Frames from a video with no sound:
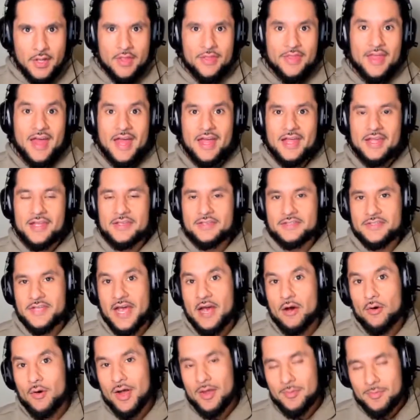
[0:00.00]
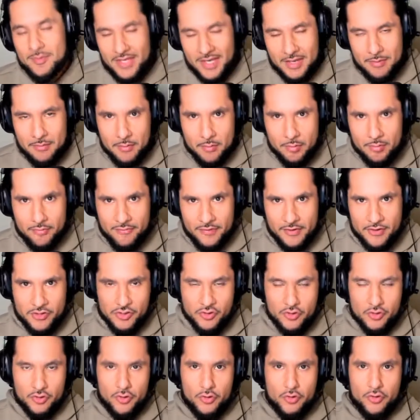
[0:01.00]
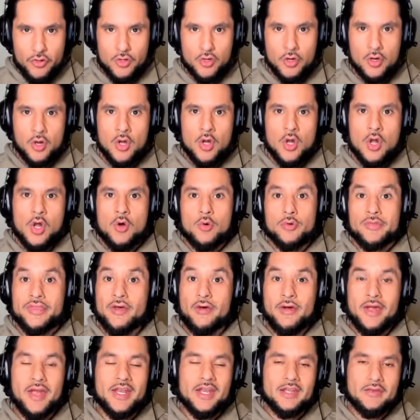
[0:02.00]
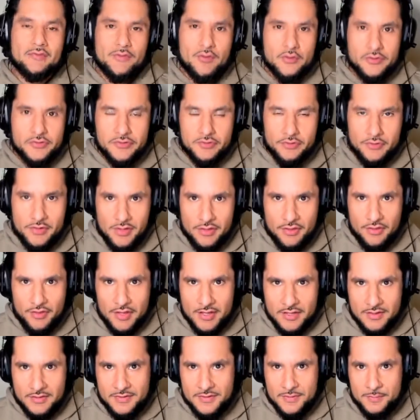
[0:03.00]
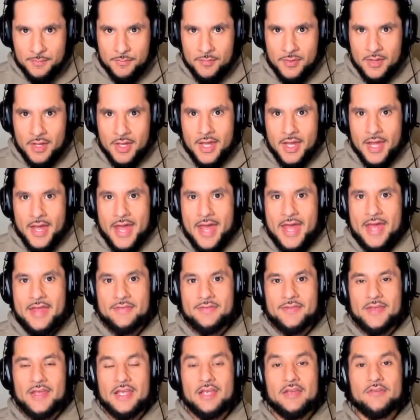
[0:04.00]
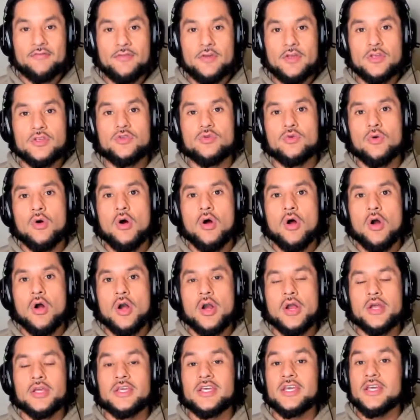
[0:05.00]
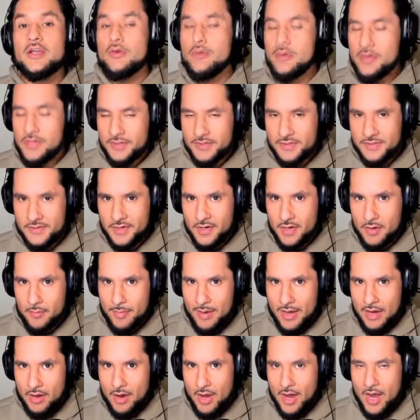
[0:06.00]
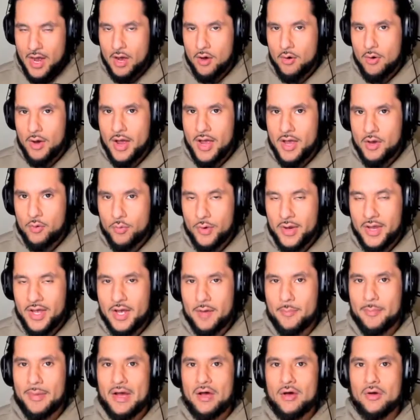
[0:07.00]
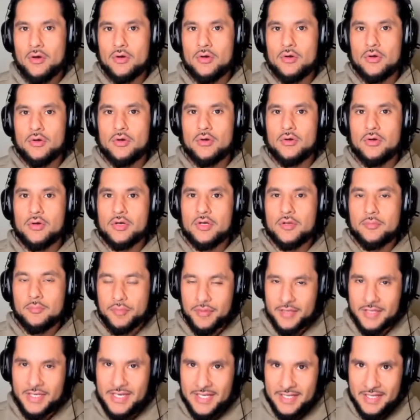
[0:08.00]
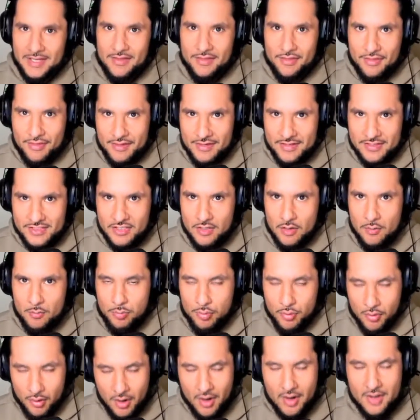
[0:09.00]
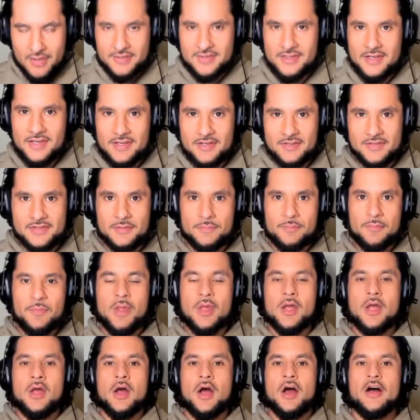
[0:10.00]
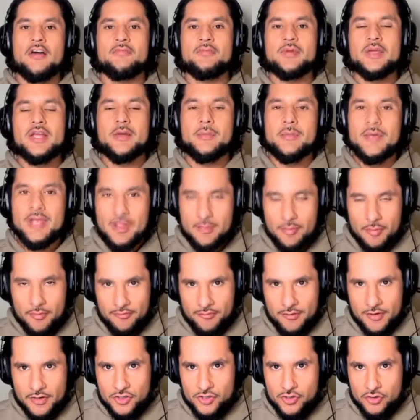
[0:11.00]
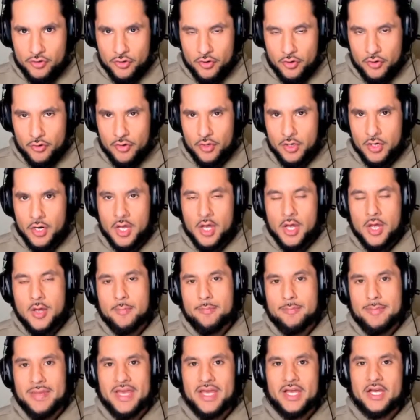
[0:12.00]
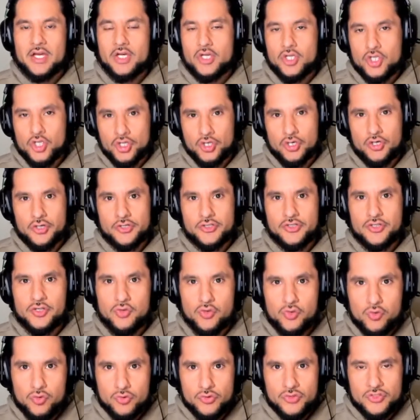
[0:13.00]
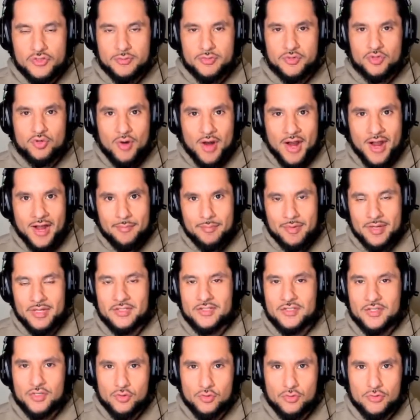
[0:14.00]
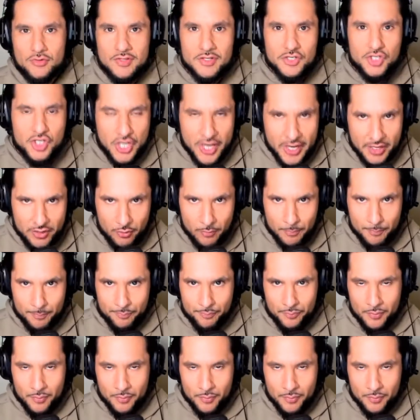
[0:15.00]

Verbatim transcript: That is how I became a professional coder without any of those three things. And if you are curious about how I went about completing this process of becoming a professional coder, make sure to subscribe to the channel.